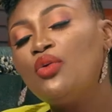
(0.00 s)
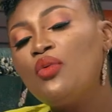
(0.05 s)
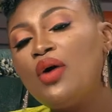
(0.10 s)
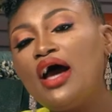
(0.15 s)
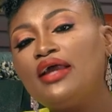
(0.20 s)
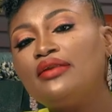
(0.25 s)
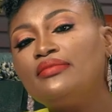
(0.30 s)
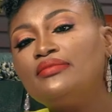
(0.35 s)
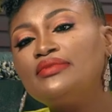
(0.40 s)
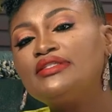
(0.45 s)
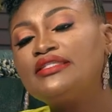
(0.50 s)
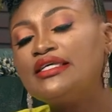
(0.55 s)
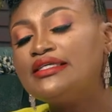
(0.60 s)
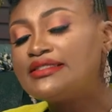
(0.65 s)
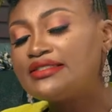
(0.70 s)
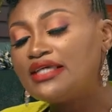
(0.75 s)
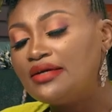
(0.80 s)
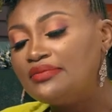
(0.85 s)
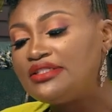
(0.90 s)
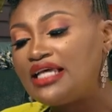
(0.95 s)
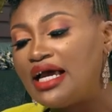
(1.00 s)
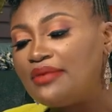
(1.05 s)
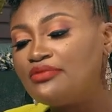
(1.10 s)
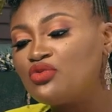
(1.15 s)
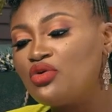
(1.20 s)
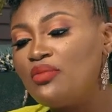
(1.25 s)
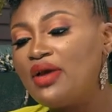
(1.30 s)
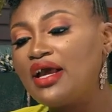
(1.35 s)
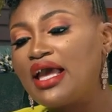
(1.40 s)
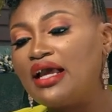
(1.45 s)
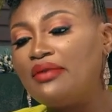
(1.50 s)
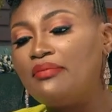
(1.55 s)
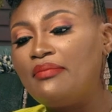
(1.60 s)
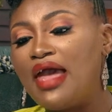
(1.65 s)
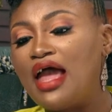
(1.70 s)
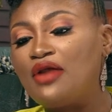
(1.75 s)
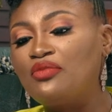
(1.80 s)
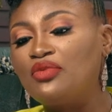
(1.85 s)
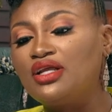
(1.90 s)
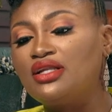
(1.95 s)
know what? See, sometimes women get
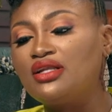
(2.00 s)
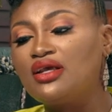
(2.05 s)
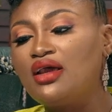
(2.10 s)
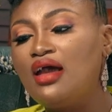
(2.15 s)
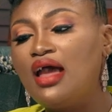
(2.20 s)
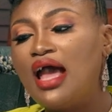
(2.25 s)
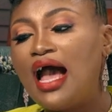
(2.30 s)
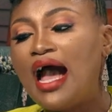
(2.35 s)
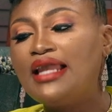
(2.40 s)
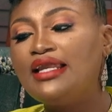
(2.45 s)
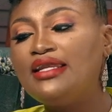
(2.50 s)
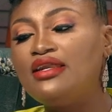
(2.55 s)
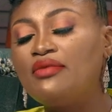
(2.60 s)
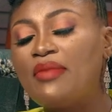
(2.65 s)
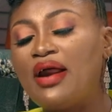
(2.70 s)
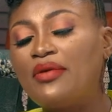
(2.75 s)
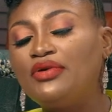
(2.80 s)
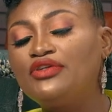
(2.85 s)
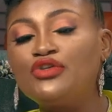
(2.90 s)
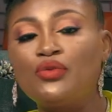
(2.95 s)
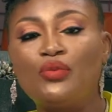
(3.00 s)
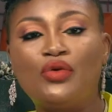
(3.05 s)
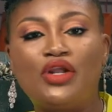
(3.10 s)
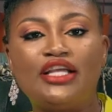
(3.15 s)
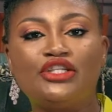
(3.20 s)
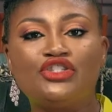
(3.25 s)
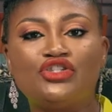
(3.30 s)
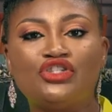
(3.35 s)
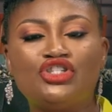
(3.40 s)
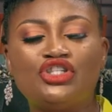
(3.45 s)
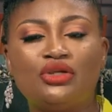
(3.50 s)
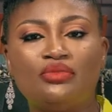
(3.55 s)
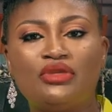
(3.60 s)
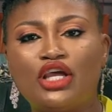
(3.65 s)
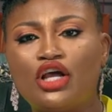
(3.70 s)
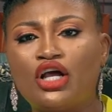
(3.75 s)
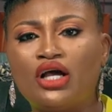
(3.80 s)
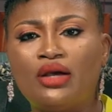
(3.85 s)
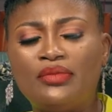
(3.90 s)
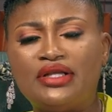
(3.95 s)
married, and in the marital
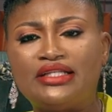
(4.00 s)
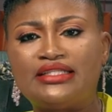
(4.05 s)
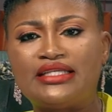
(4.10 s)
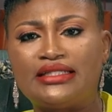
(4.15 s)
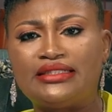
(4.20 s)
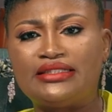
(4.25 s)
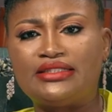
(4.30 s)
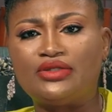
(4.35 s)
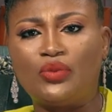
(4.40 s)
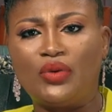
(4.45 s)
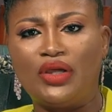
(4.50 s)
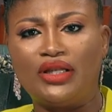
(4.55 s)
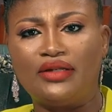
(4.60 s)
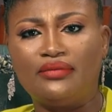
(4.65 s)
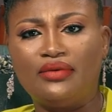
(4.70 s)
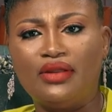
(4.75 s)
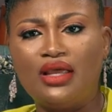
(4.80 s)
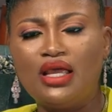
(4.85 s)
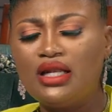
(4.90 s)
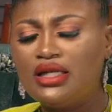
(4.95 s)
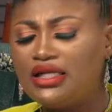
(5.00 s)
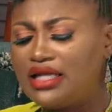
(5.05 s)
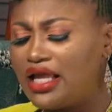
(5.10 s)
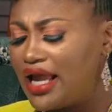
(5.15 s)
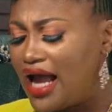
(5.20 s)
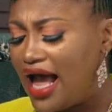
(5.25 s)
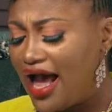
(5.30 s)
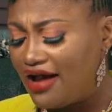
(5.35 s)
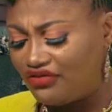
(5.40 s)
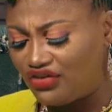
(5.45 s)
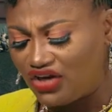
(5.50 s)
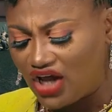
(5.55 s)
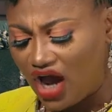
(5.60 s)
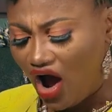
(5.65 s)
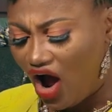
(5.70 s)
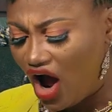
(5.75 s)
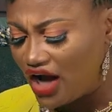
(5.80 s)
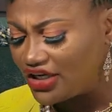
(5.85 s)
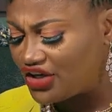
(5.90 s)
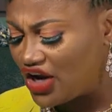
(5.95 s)
relationship, they're committed to it. They have
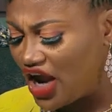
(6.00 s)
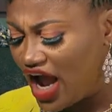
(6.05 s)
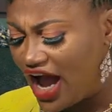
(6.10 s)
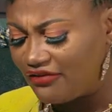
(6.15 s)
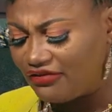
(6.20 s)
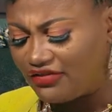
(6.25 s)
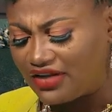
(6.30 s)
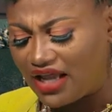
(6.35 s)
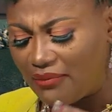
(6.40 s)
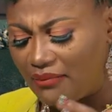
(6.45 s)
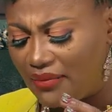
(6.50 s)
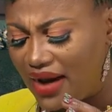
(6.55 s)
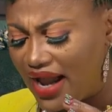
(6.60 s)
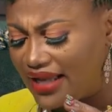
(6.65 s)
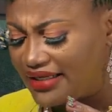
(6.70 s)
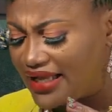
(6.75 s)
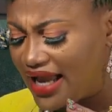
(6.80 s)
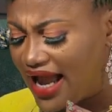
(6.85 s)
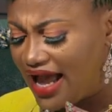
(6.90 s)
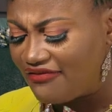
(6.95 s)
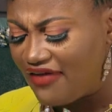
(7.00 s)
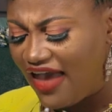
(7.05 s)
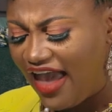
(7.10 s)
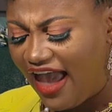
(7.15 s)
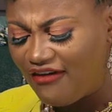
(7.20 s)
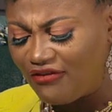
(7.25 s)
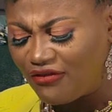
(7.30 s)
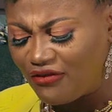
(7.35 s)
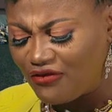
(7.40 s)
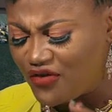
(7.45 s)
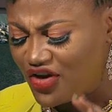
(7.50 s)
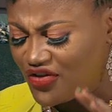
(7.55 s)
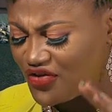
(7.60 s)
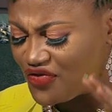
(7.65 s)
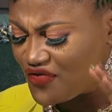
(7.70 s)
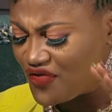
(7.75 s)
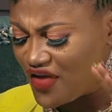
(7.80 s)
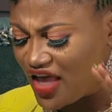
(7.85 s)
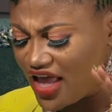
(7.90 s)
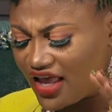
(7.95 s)
their heart, they have their mind, they have
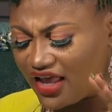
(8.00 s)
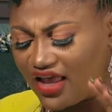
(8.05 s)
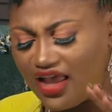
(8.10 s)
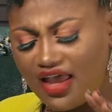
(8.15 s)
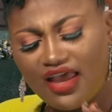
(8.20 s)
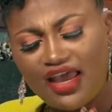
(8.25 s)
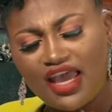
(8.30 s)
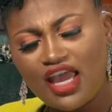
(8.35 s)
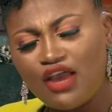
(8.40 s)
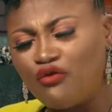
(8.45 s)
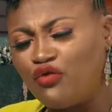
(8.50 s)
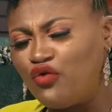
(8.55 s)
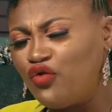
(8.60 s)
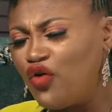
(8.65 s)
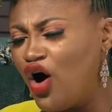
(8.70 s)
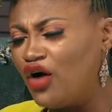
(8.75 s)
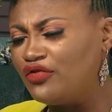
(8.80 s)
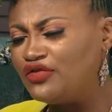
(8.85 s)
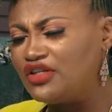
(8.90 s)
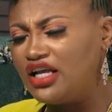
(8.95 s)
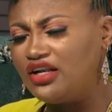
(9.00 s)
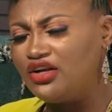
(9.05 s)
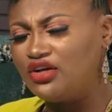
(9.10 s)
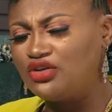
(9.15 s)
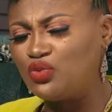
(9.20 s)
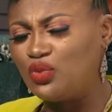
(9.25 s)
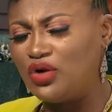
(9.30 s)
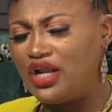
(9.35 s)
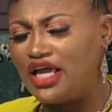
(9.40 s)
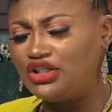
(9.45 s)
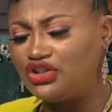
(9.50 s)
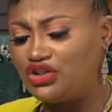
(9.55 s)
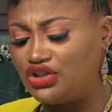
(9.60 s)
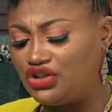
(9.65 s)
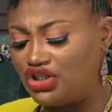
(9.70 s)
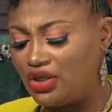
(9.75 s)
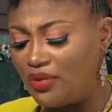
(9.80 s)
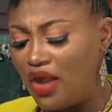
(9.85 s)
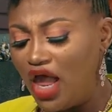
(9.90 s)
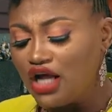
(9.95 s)
everything involved in this
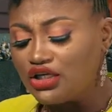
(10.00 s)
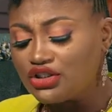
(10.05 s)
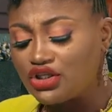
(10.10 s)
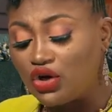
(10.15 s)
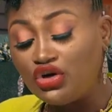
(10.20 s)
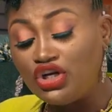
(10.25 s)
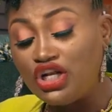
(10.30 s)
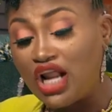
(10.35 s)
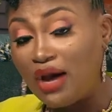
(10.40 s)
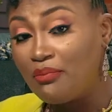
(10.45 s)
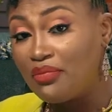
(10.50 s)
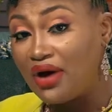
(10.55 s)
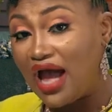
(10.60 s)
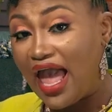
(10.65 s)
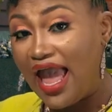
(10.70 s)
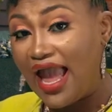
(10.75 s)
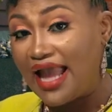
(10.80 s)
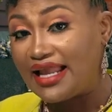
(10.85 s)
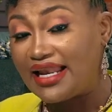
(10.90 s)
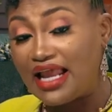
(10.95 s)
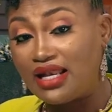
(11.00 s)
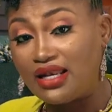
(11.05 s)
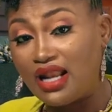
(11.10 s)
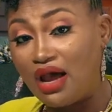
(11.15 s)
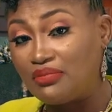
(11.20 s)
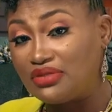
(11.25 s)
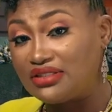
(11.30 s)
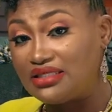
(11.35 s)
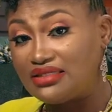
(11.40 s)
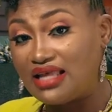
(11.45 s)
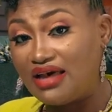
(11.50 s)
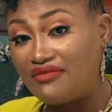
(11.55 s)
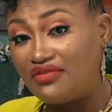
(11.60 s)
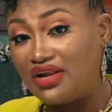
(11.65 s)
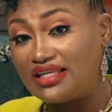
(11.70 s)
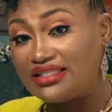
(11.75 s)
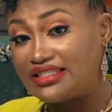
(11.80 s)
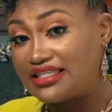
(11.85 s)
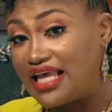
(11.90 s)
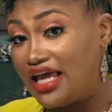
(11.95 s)
relationship. So number eight and number
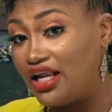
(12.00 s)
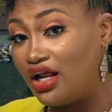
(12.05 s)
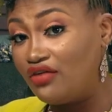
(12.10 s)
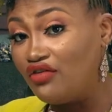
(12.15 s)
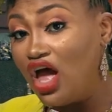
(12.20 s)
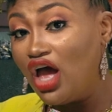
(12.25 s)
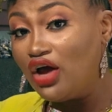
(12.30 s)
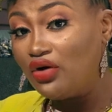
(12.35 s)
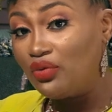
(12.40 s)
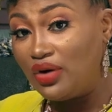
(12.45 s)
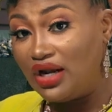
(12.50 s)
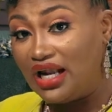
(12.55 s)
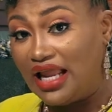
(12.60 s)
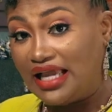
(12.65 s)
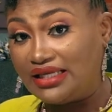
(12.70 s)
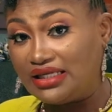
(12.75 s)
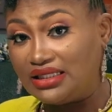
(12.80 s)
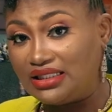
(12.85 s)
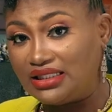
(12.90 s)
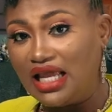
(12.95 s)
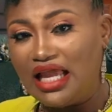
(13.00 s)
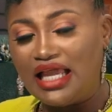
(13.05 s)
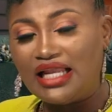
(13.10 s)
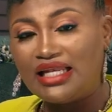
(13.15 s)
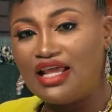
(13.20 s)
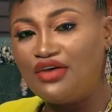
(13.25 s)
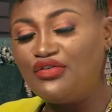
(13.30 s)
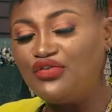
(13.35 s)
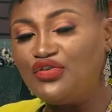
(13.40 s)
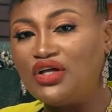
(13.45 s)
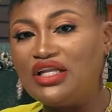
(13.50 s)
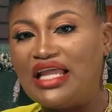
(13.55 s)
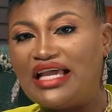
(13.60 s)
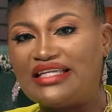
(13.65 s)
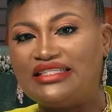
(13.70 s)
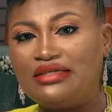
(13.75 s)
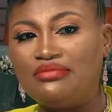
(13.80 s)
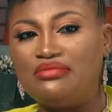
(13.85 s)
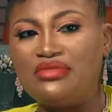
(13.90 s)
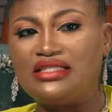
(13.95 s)
seven is kind of related. They feel
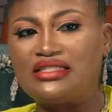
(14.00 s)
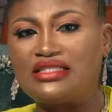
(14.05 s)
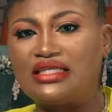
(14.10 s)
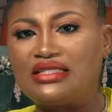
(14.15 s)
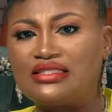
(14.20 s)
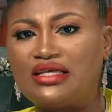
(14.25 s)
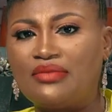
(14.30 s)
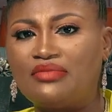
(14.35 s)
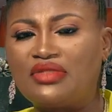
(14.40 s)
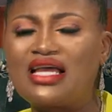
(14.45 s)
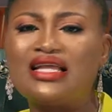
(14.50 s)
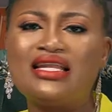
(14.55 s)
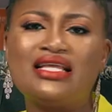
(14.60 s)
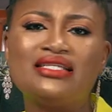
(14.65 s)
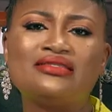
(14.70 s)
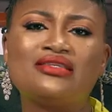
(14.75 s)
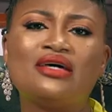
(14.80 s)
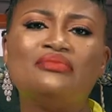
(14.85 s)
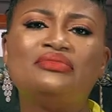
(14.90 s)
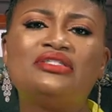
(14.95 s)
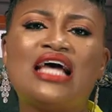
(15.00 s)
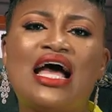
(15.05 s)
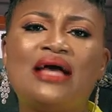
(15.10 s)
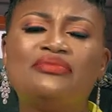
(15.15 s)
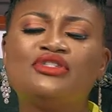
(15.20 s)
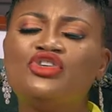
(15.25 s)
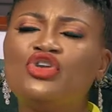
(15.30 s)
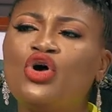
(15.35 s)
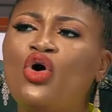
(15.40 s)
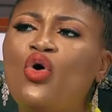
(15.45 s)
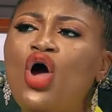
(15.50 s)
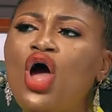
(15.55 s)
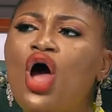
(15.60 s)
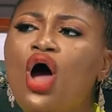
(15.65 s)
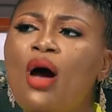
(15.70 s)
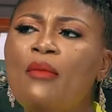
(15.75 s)
like they're missing something. And then sometimes, you know,